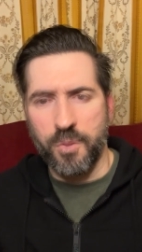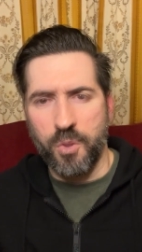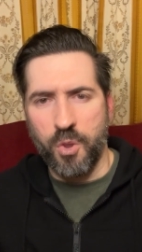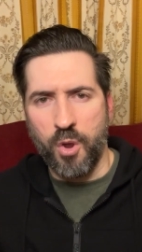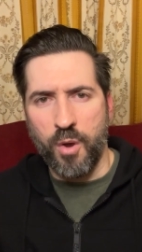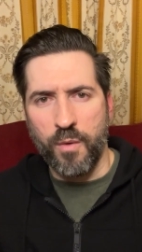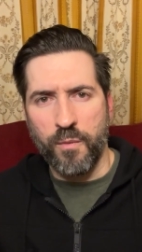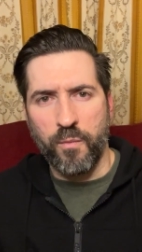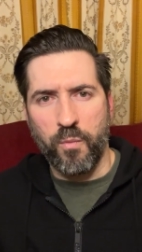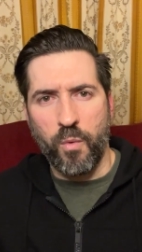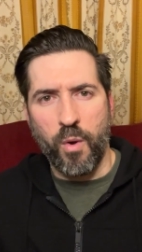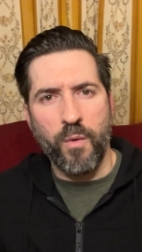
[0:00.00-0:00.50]

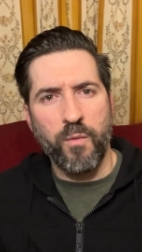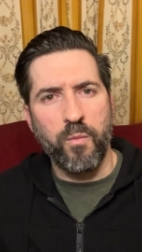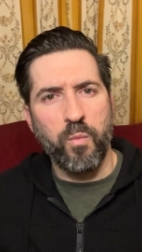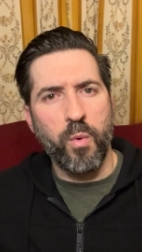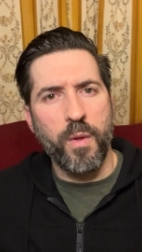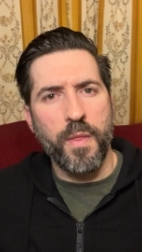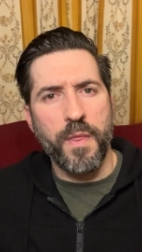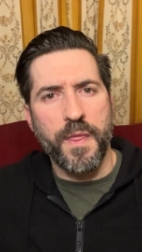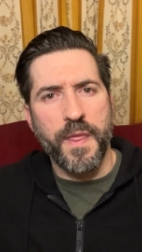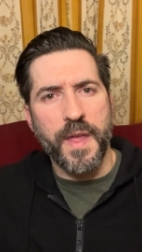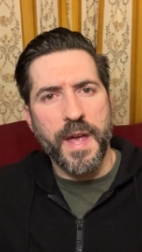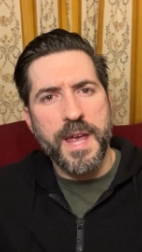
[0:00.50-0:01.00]
of
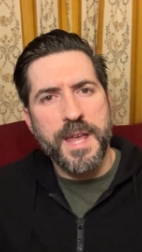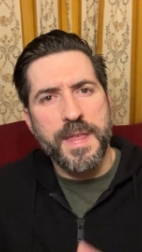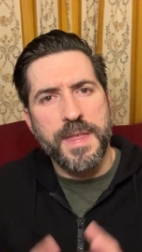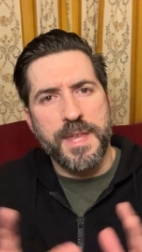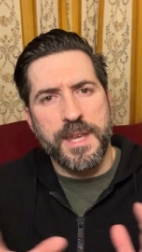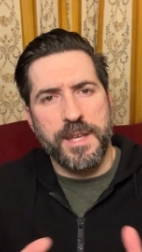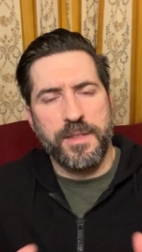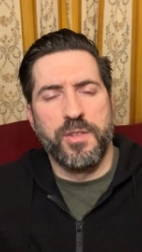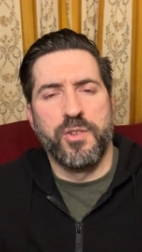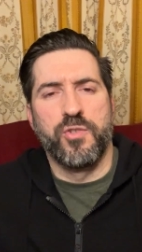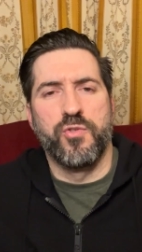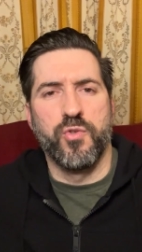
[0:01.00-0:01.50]
what they
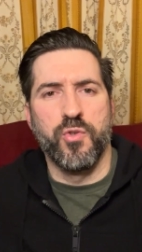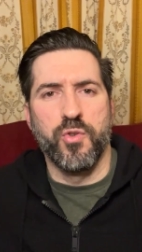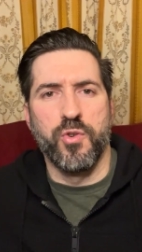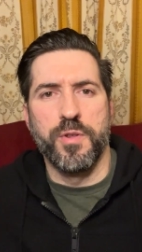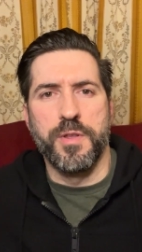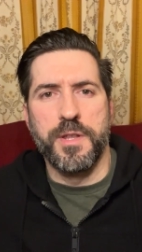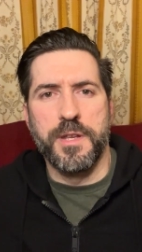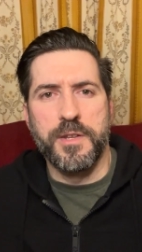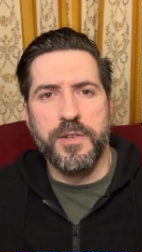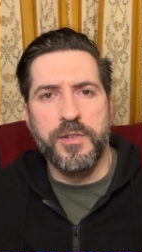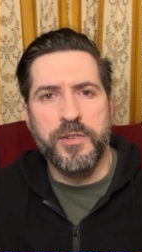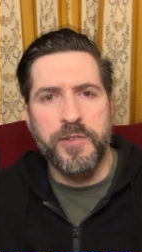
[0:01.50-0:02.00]
think the truth
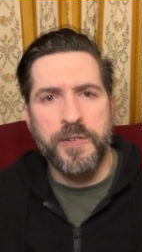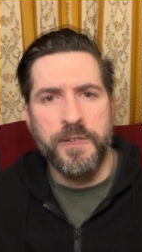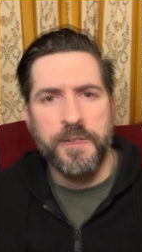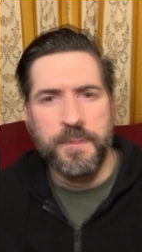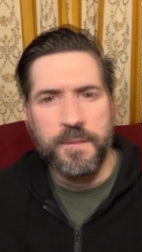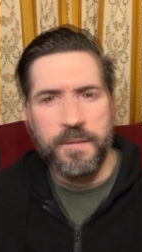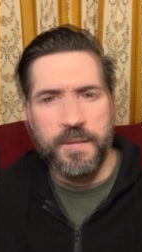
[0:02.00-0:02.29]
is.